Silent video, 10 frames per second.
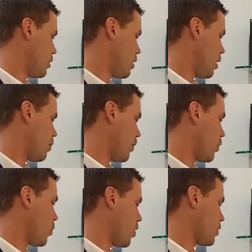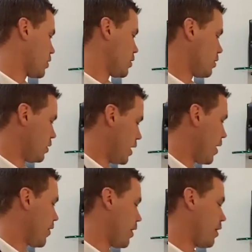up on the work
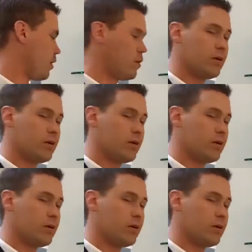area here,